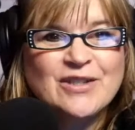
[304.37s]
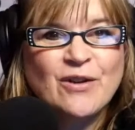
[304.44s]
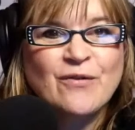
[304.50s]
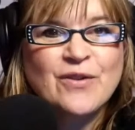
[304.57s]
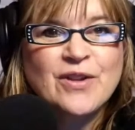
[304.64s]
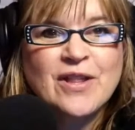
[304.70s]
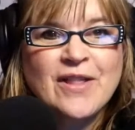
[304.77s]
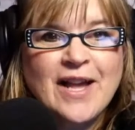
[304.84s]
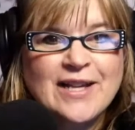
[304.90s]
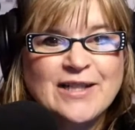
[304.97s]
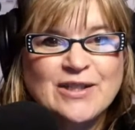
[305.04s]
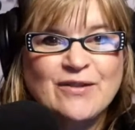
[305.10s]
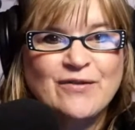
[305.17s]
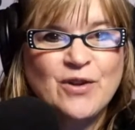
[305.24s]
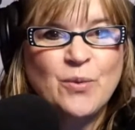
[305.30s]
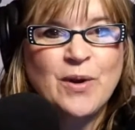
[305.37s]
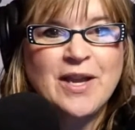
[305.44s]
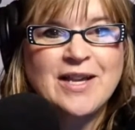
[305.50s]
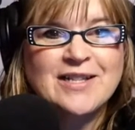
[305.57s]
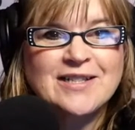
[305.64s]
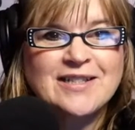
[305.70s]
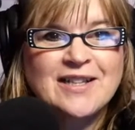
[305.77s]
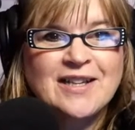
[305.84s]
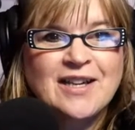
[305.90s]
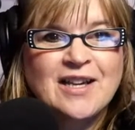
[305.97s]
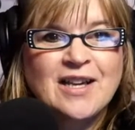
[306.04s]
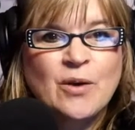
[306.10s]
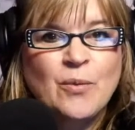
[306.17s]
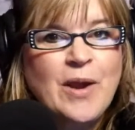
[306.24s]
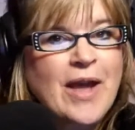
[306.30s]
the last few weeks,
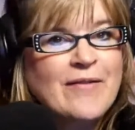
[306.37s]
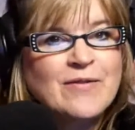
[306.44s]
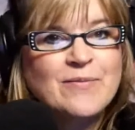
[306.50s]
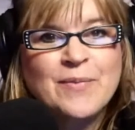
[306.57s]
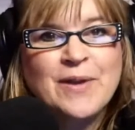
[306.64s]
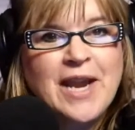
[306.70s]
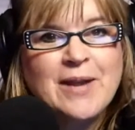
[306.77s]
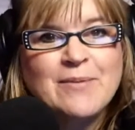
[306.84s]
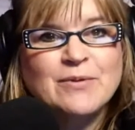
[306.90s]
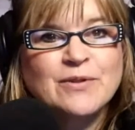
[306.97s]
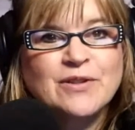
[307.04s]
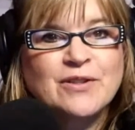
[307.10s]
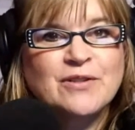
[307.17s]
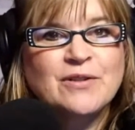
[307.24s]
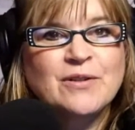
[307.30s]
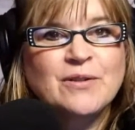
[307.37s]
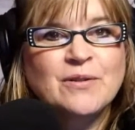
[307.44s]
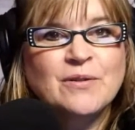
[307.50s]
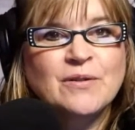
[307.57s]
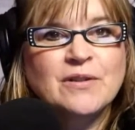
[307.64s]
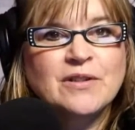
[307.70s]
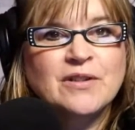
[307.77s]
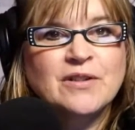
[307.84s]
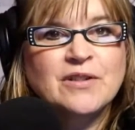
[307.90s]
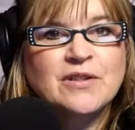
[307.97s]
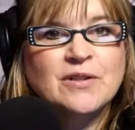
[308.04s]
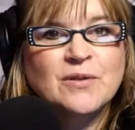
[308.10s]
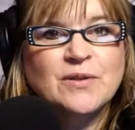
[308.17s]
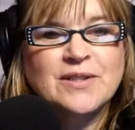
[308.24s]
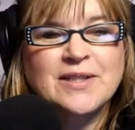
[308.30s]
we haven't been able to
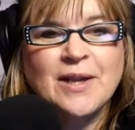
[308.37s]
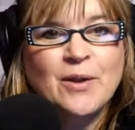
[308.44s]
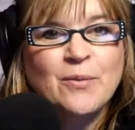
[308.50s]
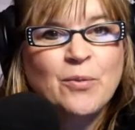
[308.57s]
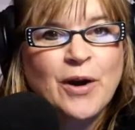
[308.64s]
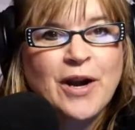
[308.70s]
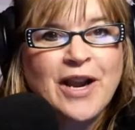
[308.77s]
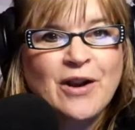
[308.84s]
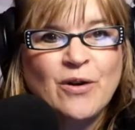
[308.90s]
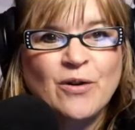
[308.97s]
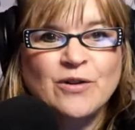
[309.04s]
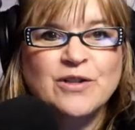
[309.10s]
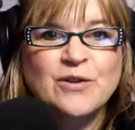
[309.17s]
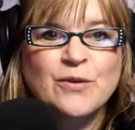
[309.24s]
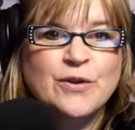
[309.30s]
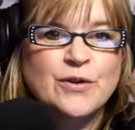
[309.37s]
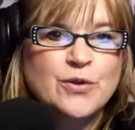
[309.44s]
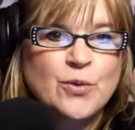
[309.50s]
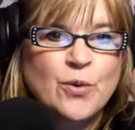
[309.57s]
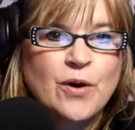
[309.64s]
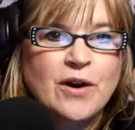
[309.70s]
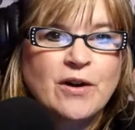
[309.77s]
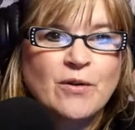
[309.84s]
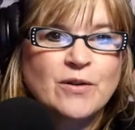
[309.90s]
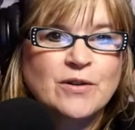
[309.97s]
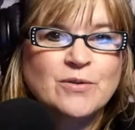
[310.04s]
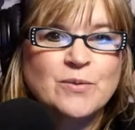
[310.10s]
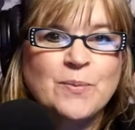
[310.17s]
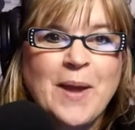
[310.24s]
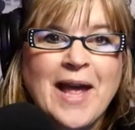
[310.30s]
celebrate or to enjoy or to
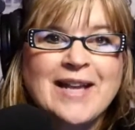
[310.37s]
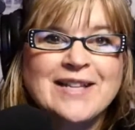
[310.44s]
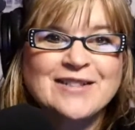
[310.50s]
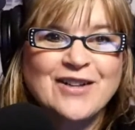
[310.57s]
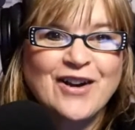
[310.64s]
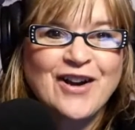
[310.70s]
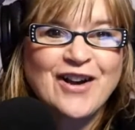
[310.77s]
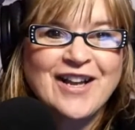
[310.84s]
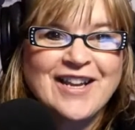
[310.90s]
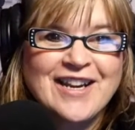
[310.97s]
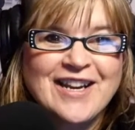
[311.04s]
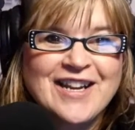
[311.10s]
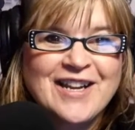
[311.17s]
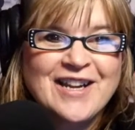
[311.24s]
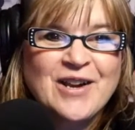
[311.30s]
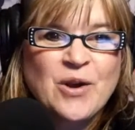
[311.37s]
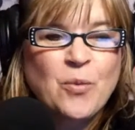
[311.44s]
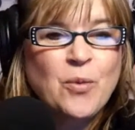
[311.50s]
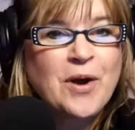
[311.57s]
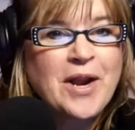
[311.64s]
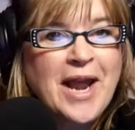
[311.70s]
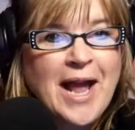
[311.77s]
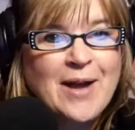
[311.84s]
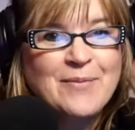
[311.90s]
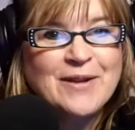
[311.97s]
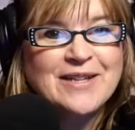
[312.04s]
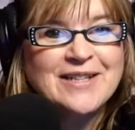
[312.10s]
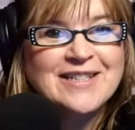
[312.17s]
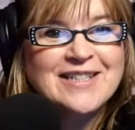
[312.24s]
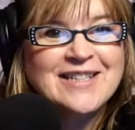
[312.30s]
pass on what
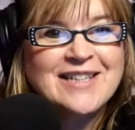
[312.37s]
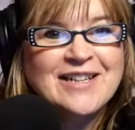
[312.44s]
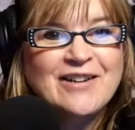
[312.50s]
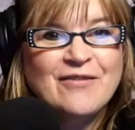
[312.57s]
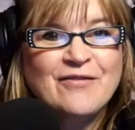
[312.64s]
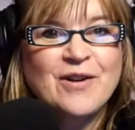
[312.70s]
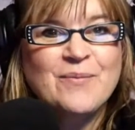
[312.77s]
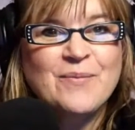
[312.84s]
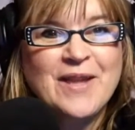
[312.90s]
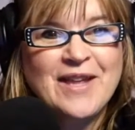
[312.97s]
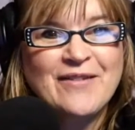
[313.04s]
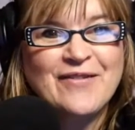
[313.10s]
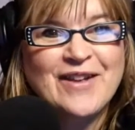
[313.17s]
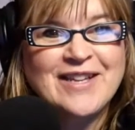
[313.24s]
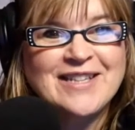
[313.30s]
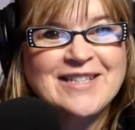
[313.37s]
happened from the event.